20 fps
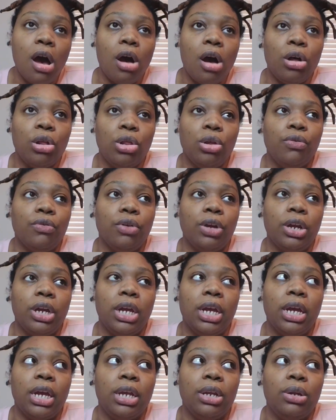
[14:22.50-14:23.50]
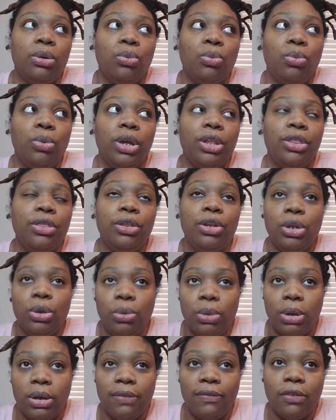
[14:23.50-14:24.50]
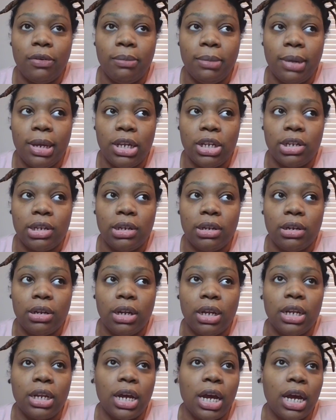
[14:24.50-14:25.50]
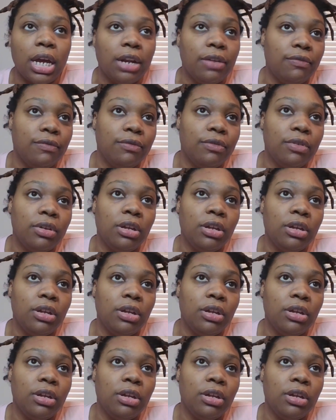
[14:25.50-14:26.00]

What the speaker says: all over again with new information and kind of